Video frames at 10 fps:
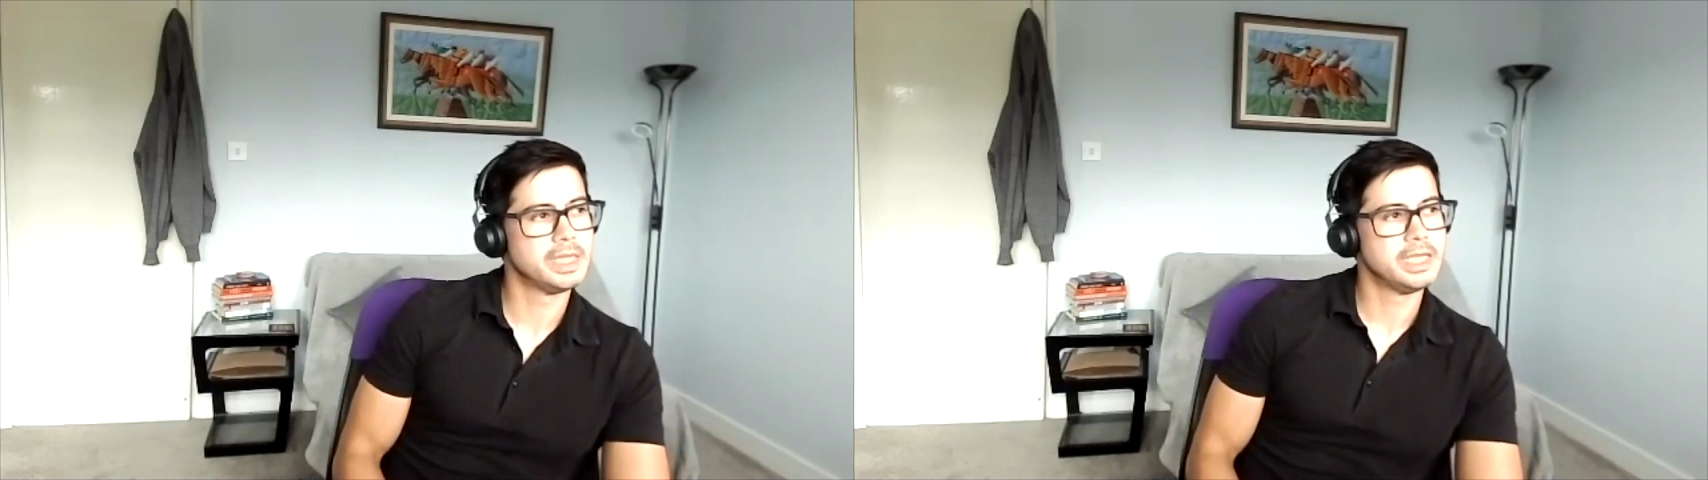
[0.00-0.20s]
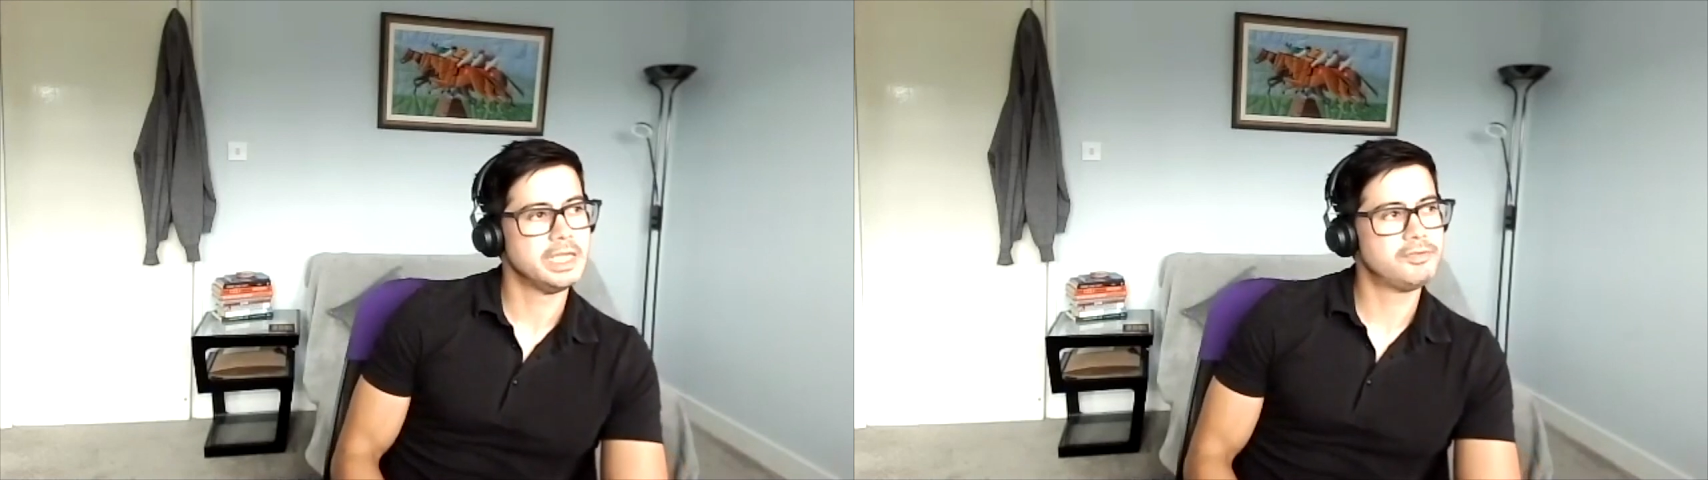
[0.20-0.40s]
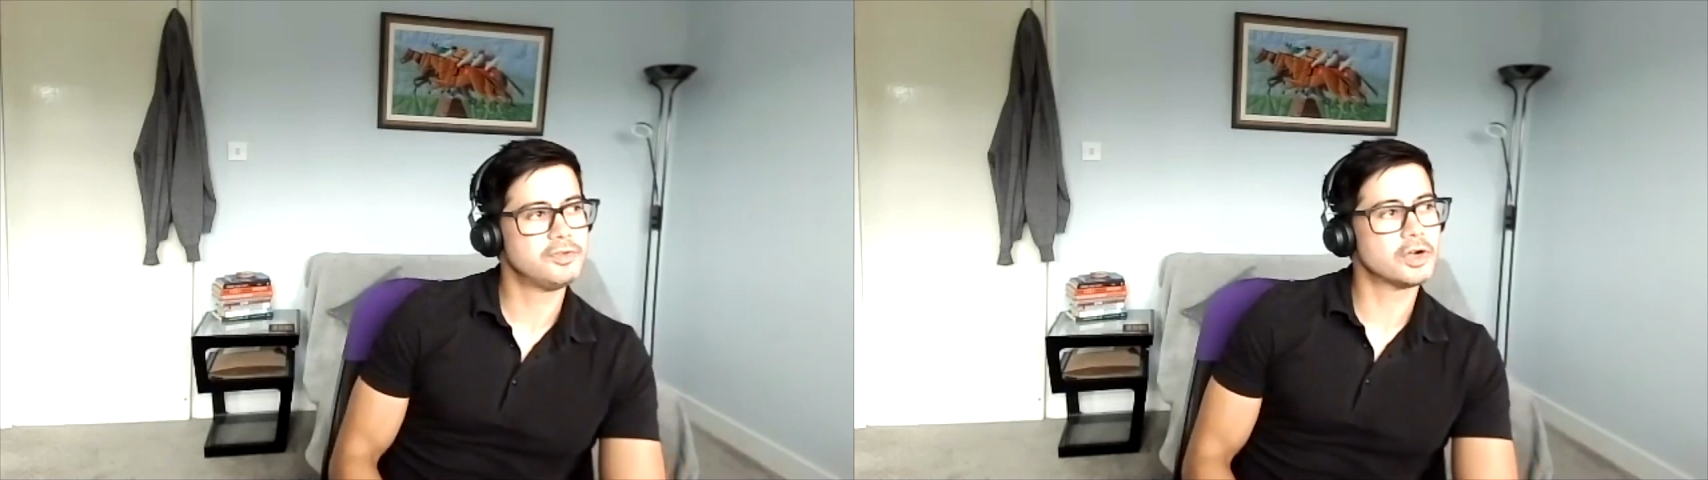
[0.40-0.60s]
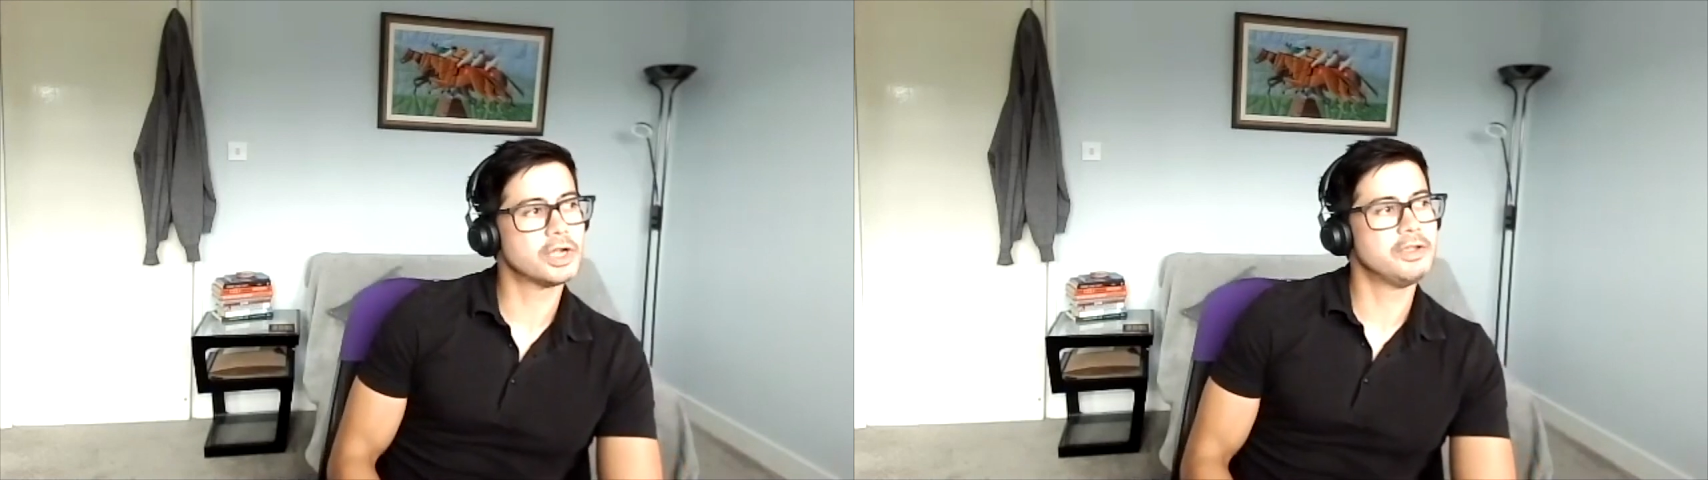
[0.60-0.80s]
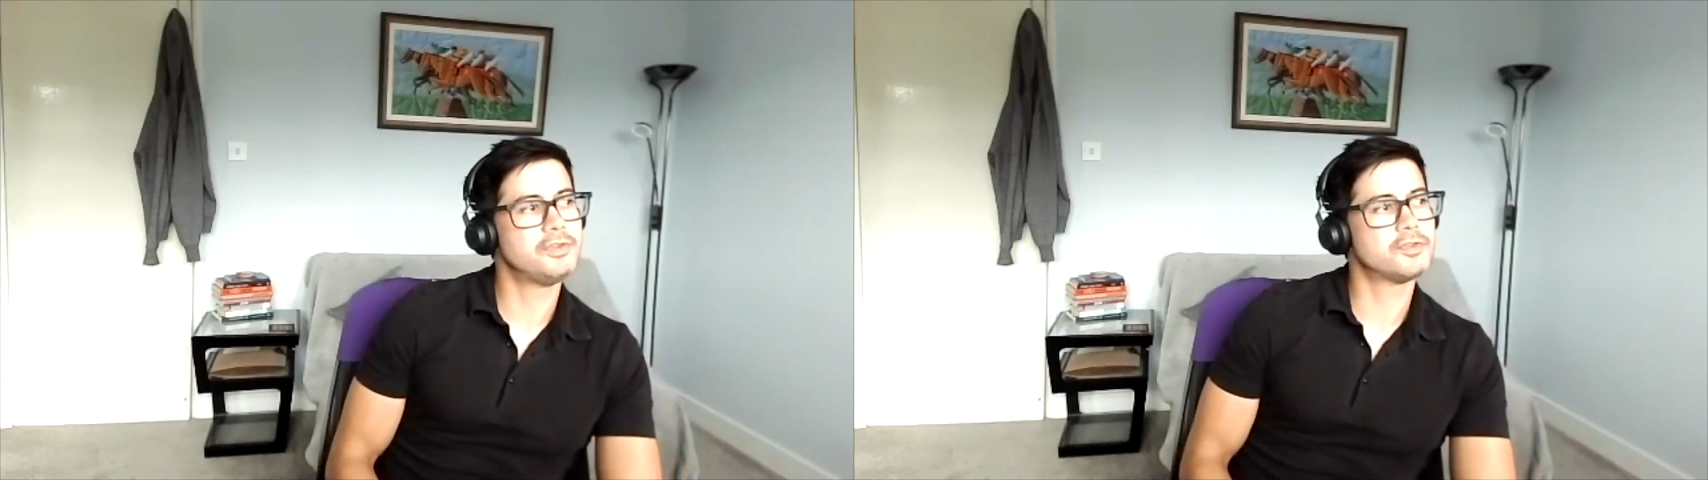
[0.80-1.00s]
If you've
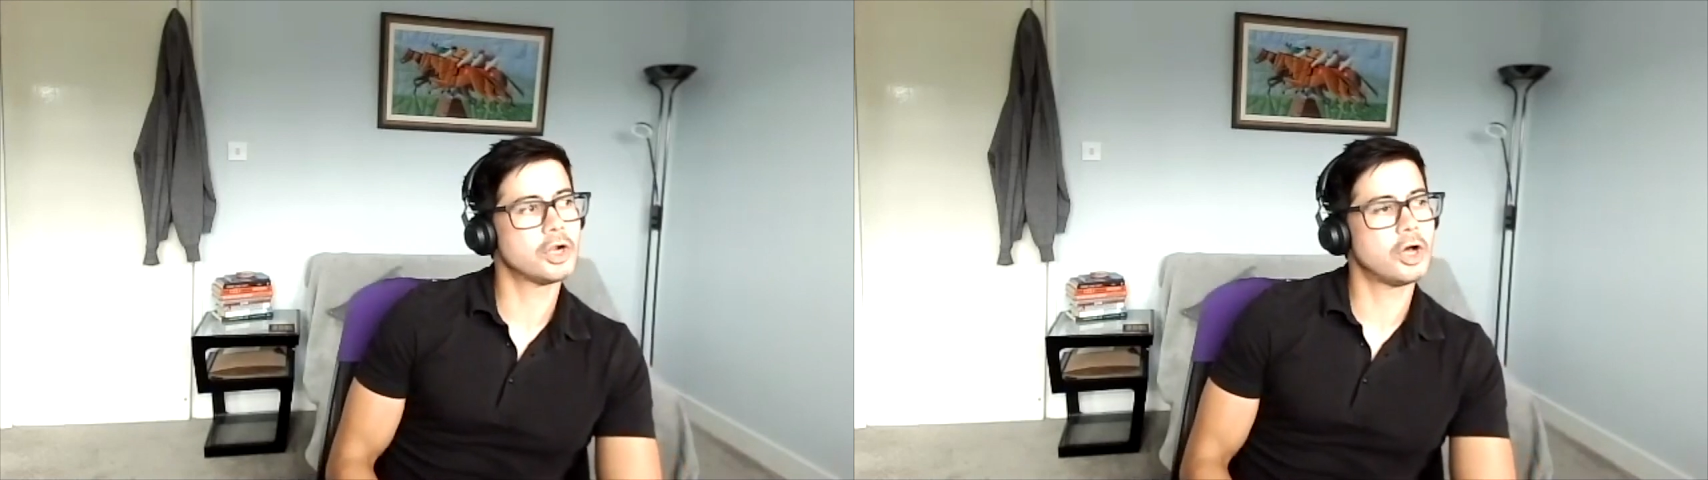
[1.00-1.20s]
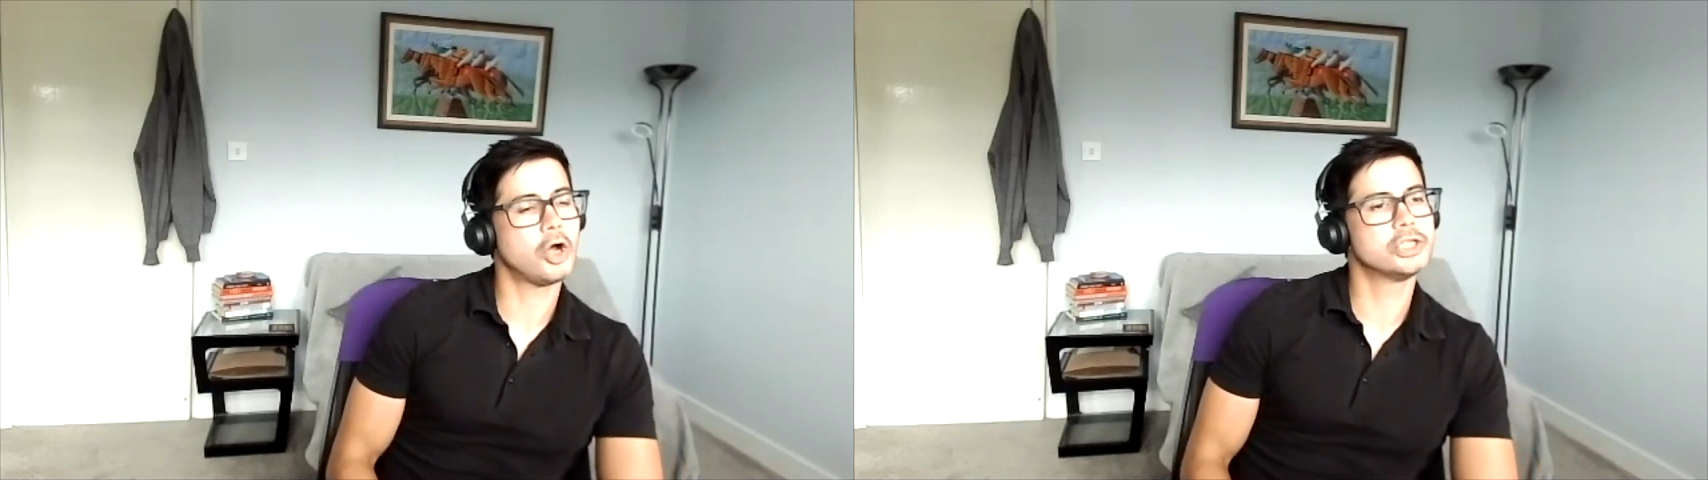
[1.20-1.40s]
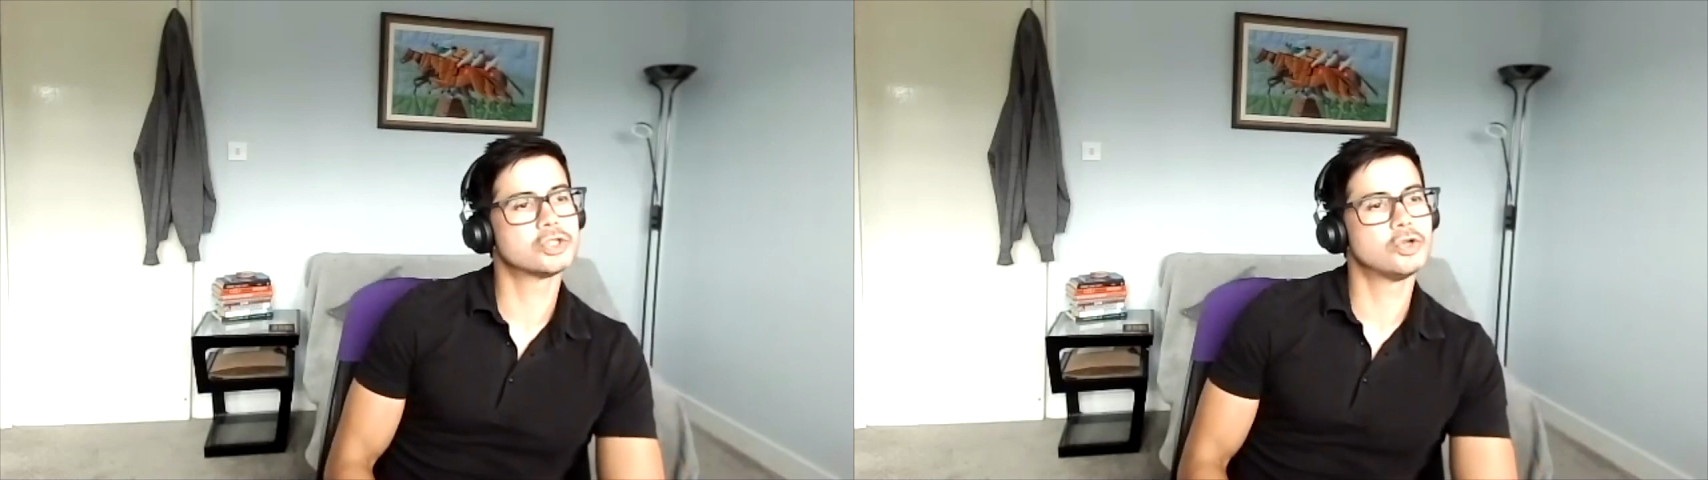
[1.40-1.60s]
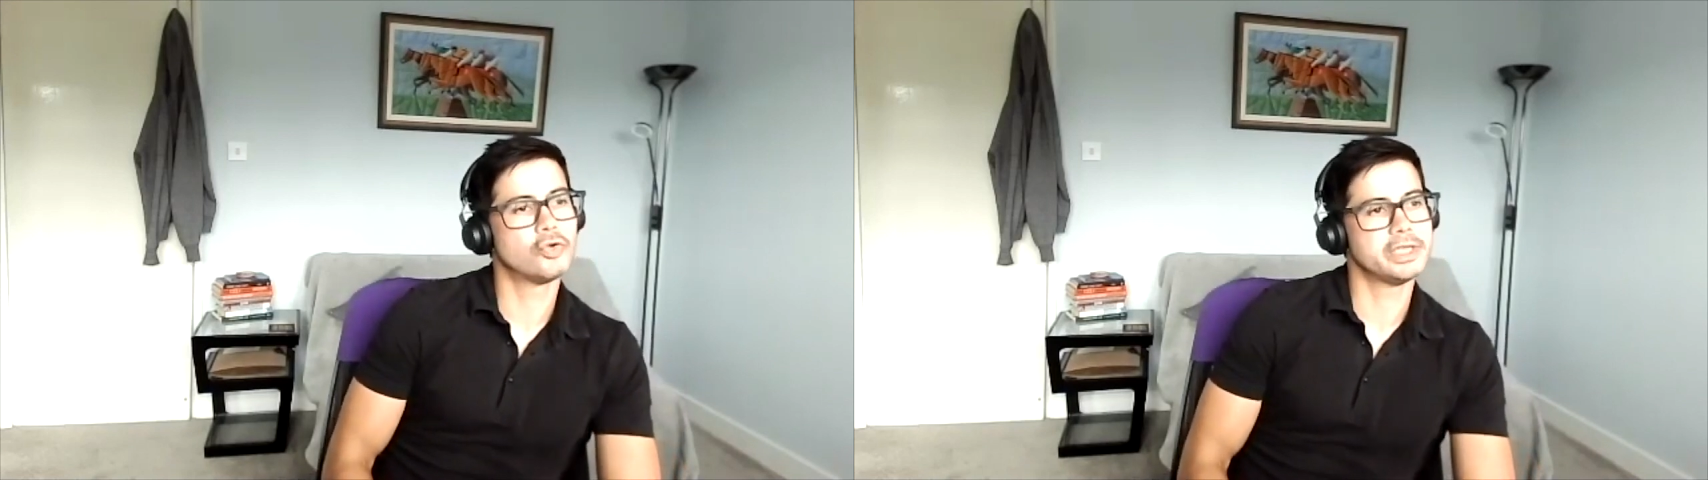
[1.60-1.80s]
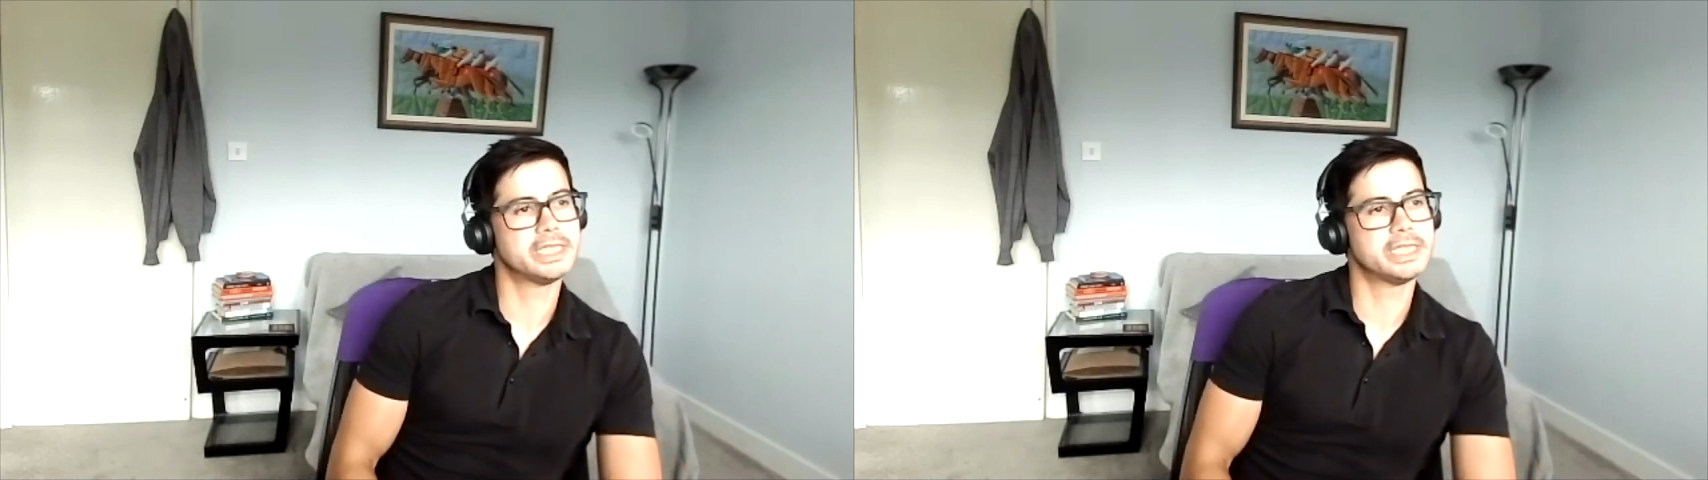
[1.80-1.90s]
got a high scoring